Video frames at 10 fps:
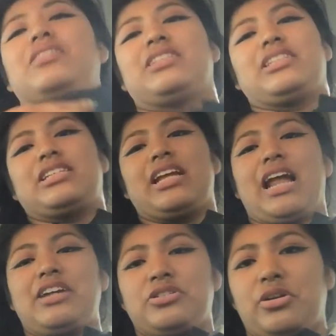gosh, did
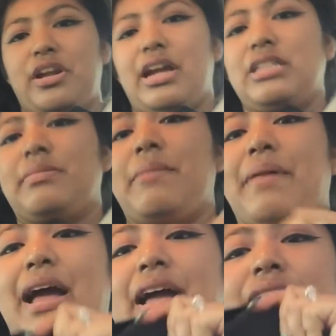I show you guys my
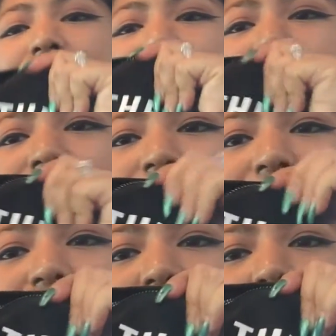bag? It
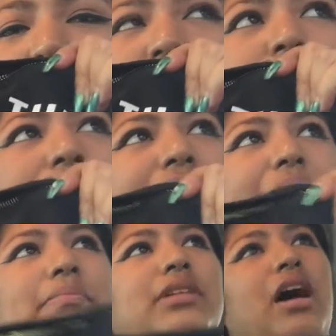says, show me
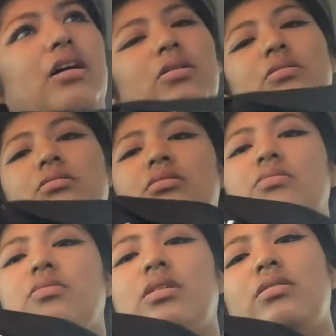them
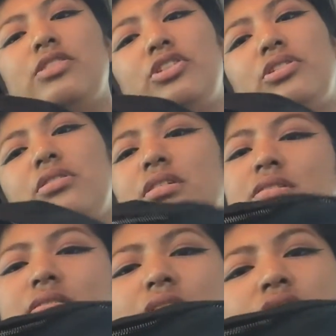tacos. Well,
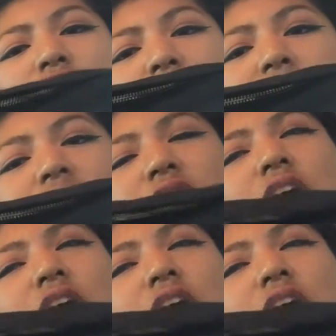show me the